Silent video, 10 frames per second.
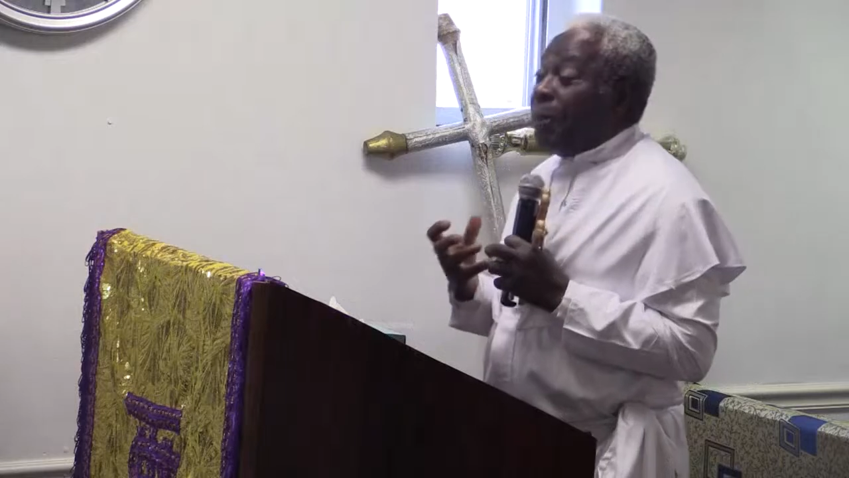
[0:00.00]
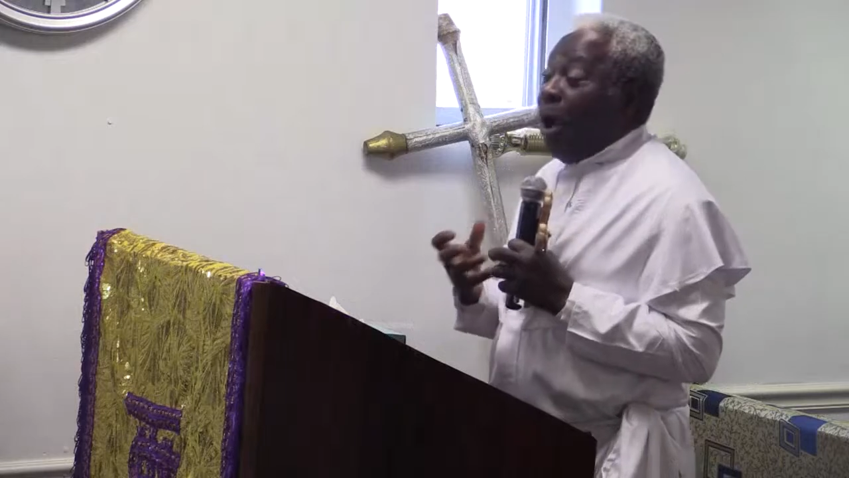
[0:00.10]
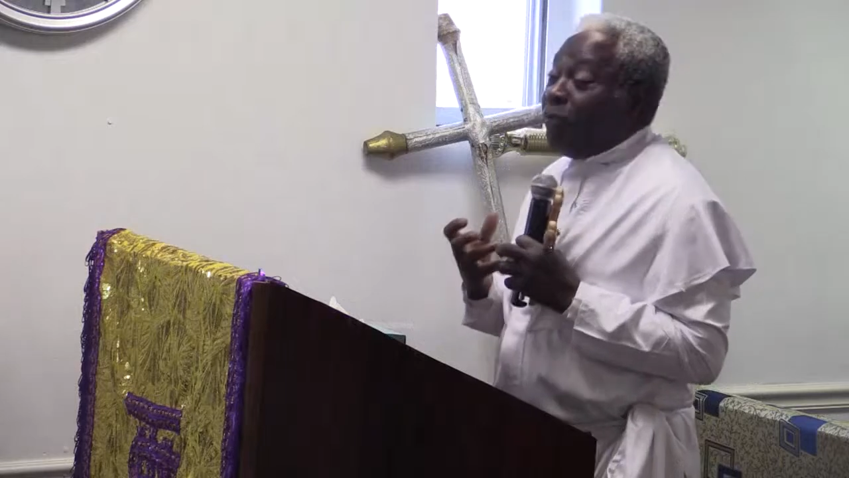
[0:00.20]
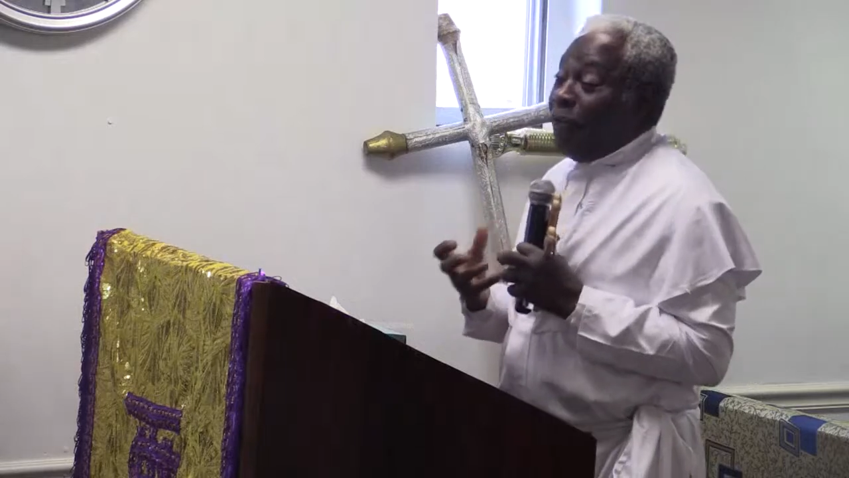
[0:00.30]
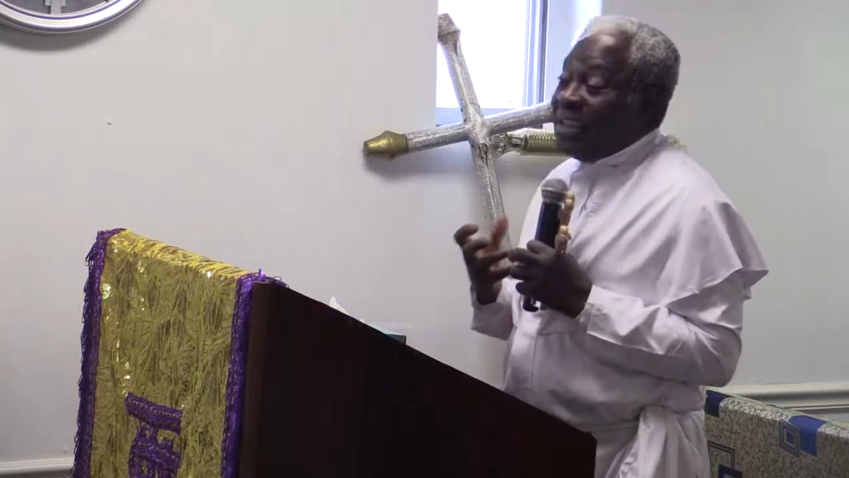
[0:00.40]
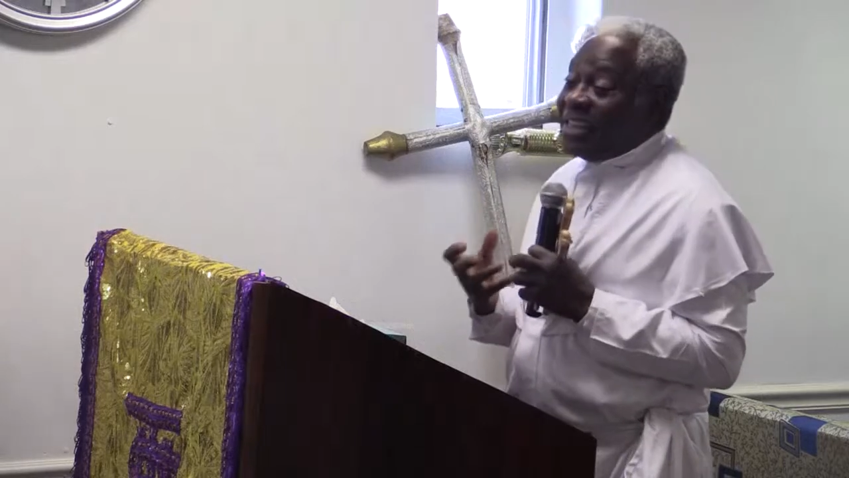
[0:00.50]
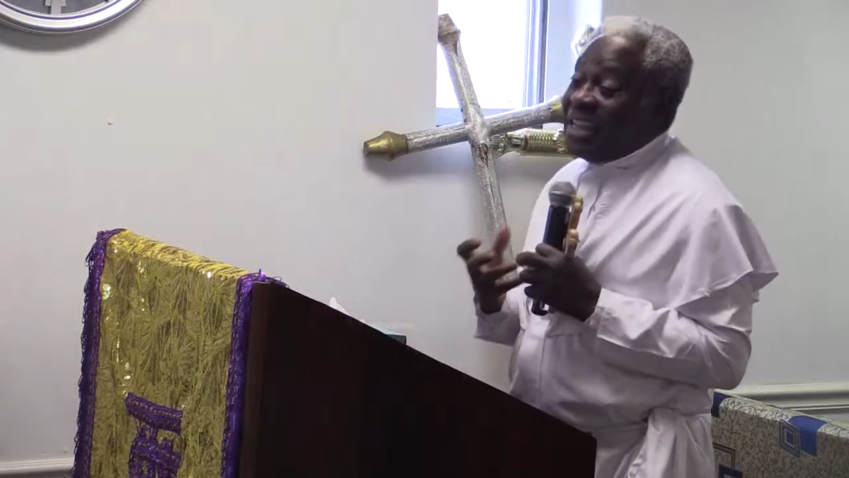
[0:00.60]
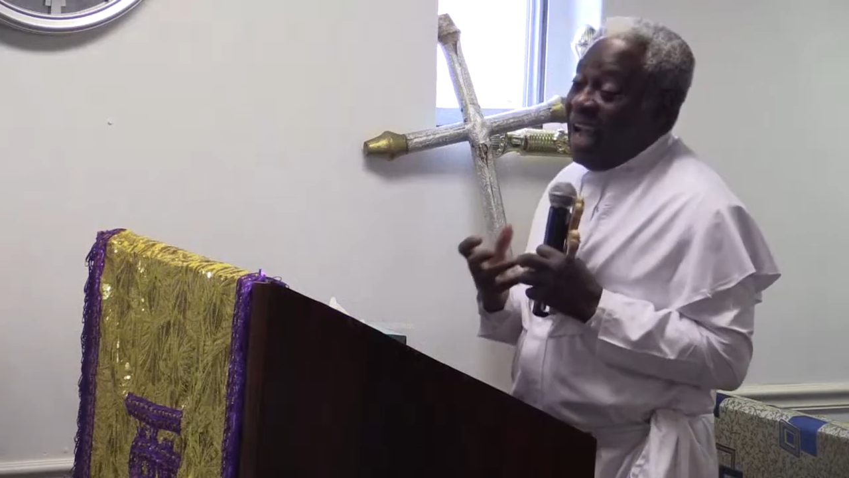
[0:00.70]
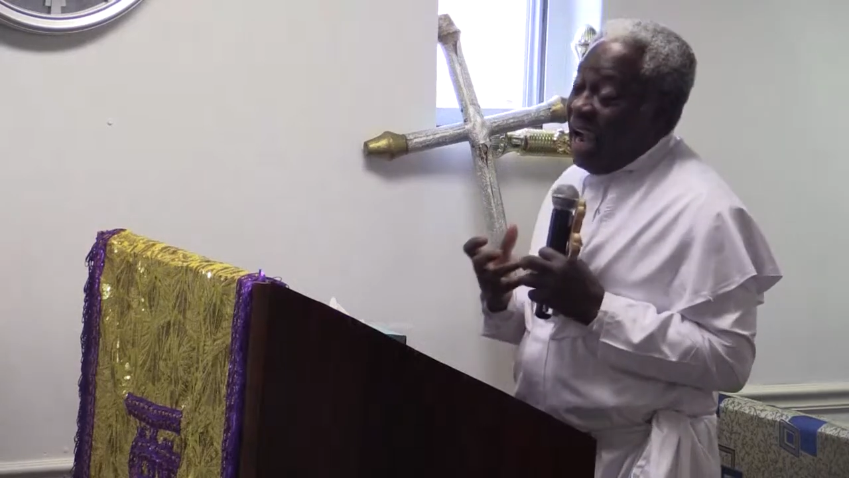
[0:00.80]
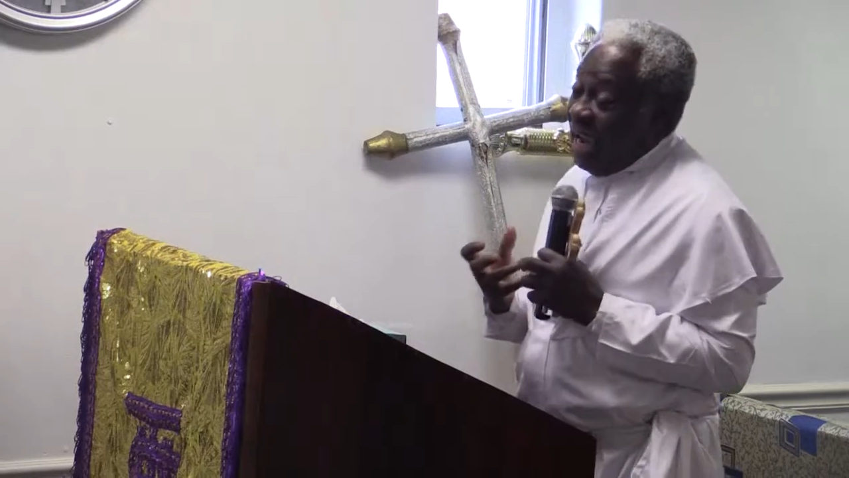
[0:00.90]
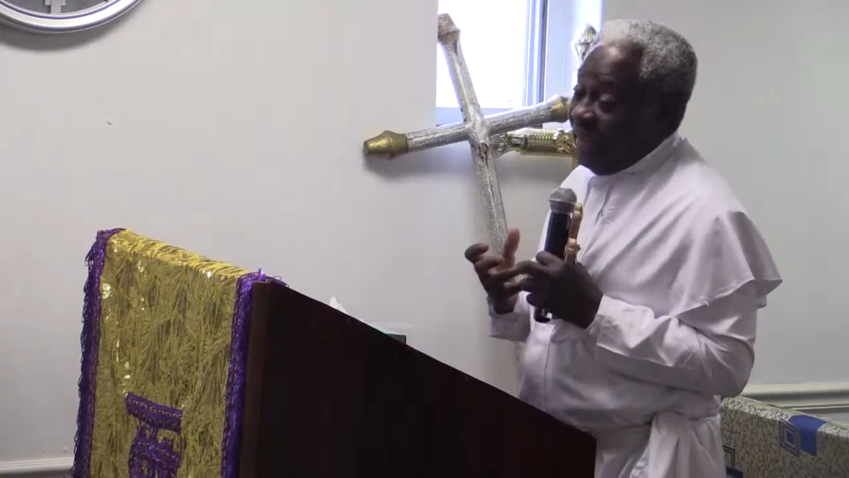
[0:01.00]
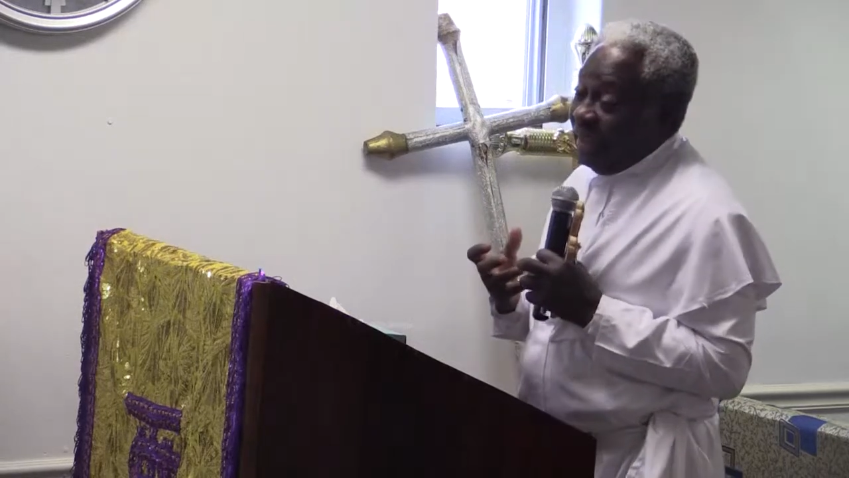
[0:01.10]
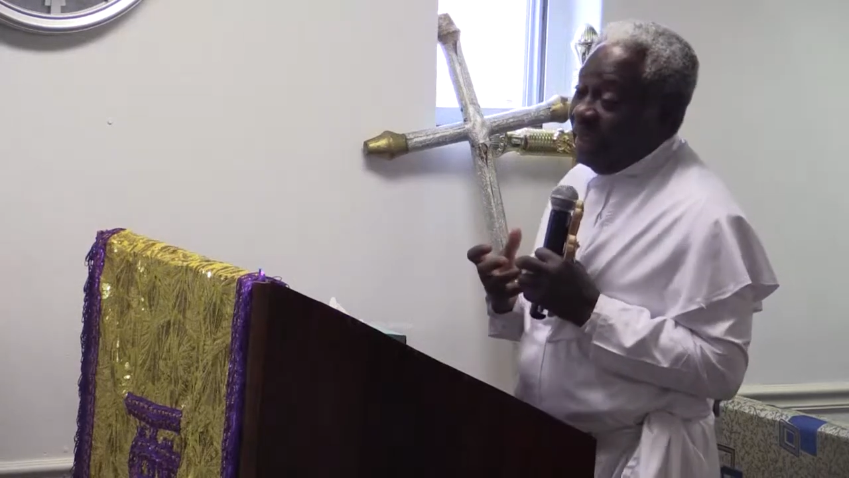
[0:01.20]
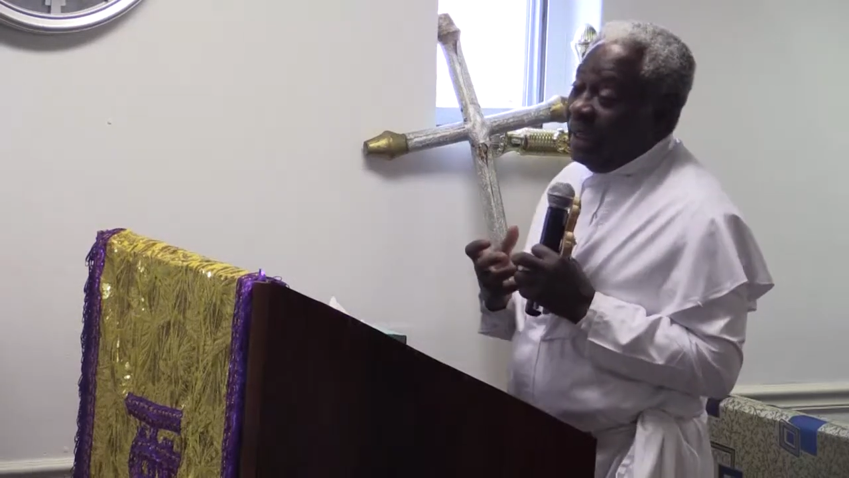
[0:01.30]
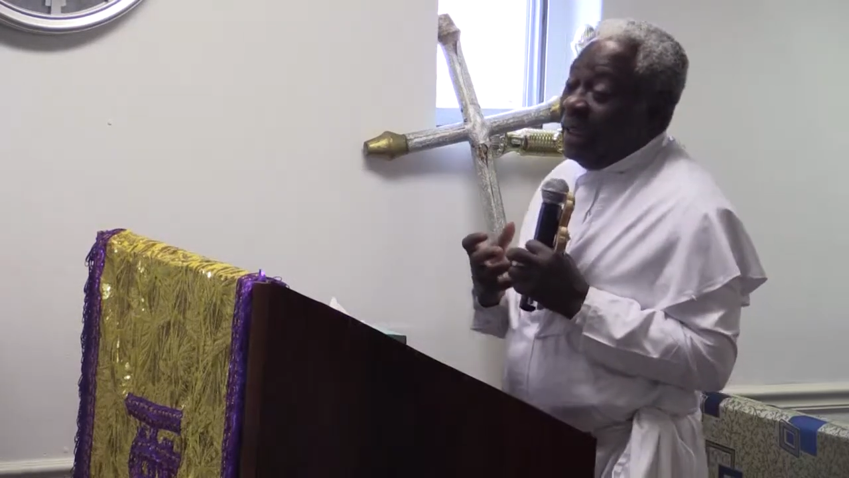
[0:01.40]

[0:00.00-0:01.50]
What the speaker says: prophesying